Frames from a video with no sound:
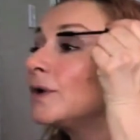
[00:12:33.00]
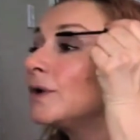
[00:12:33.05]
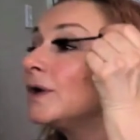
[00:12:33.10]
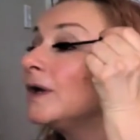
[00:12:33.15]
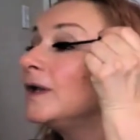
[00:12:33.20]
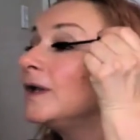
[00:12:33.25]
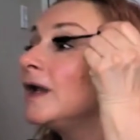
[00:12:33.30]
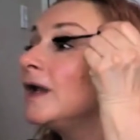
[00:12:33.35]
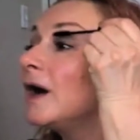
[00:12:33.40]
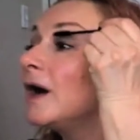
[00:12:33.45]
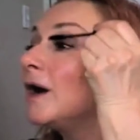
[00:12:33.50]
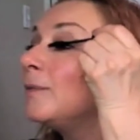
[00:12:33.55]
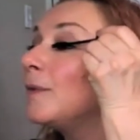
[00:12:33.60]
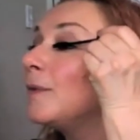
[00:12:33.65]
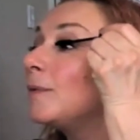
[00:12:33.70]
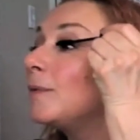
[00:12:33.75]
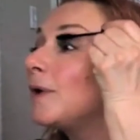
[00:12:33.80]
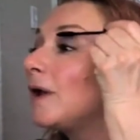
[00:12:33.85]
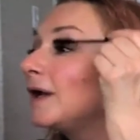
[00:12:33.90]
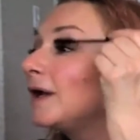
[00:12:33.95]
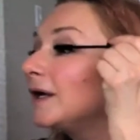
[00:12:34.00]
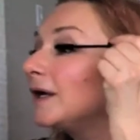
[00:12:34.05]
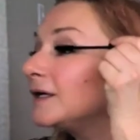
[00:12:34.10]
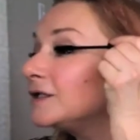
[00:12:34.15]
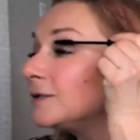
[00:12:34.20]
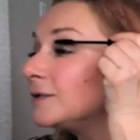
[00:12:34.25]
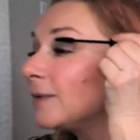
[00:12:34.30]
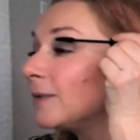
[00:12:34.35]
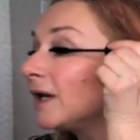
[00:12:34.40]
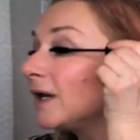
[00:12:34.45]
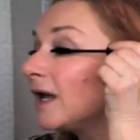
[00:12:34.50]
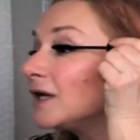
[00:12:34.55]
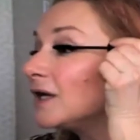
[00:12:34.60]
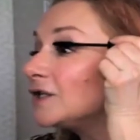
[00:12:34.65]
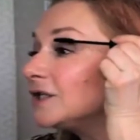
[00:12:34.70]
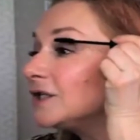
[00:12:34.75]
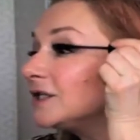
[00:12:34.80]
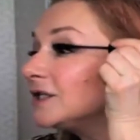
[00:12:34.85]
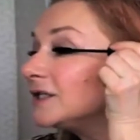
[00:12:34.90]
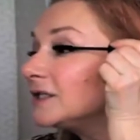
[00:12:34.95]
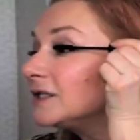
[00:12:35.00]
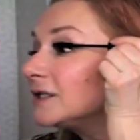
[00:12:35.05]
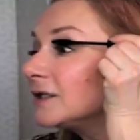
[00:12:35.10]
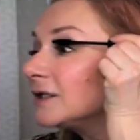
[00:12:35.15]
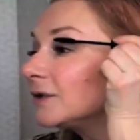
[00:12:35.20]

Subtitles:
Now I'm applying it to my lashes.